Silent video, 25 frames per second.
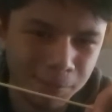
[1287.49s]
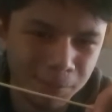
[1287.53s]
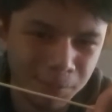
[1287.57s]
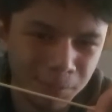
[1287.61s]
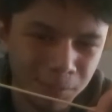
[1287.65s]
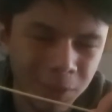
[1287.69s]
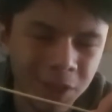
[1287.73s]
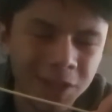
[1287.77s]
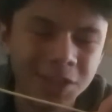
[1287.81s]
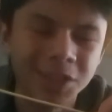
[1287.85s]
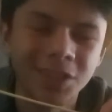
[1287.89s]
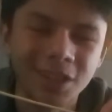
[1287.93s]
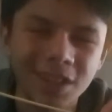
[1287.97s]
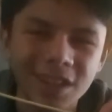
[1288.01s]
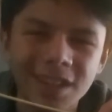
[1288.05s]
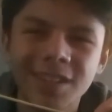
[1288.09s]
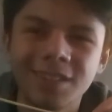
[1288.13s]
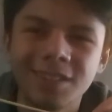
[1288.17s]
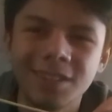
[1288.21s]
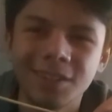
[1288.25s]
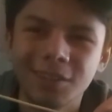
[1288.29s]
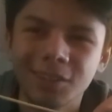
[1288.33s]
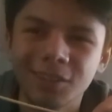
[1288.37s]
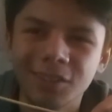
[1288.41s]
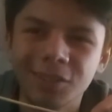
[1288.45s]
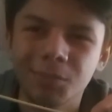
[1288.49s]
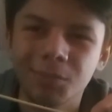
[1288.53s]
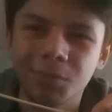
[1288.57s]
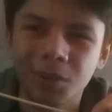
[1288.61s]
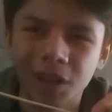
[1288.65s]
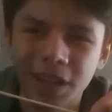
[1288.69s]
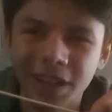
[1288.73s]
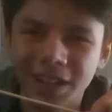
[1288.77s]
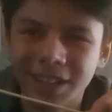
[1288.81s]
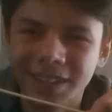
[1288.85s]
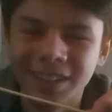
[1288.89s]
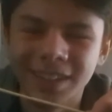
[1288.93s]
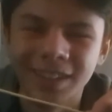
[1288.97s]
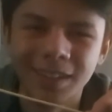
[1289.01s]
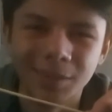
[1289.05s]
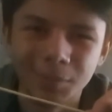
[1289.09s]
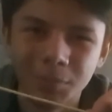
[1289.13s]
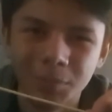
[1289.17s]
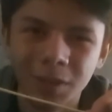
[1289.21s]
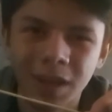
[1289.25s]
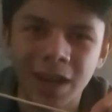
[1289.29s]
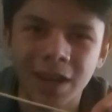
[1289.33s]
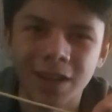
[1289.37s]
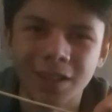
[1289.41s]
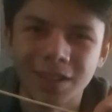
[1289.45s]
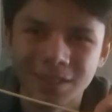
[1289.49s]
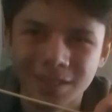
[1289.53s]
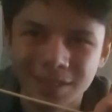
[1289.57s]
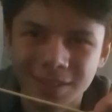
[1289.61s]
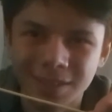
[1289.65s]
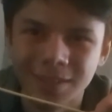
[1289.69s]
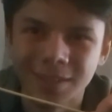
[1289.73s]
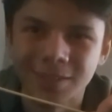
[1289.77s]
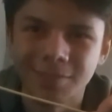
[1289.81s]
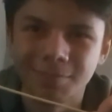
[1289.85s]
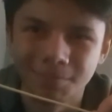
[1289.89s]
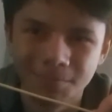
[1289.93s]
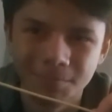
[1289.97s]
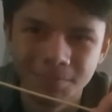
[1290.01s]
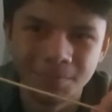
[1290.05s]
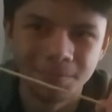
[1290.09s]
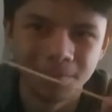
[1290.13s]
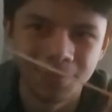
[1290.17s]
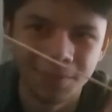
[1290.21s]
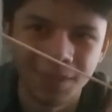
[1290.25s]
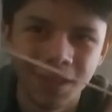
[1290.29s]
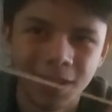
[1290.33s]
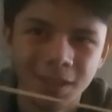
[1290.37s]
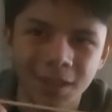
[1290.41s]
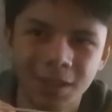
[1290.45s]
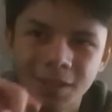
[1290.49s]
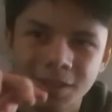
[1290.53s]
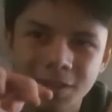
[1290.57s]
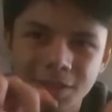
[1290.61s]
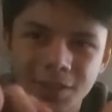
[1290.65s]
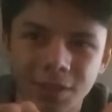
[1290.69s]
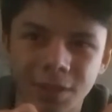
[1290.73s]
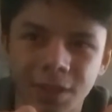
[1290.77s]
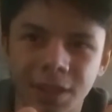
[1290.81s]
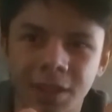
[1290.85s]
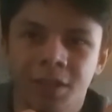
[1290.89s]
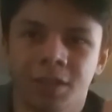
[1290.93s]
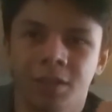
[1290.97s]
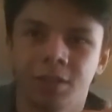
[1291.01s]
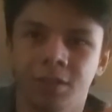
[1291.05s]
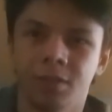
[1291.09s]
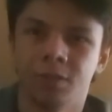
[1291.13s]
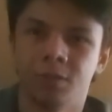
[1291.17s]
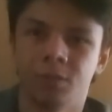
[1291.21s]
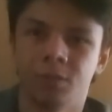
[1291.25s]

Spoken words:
much easier to break than the branches. So like,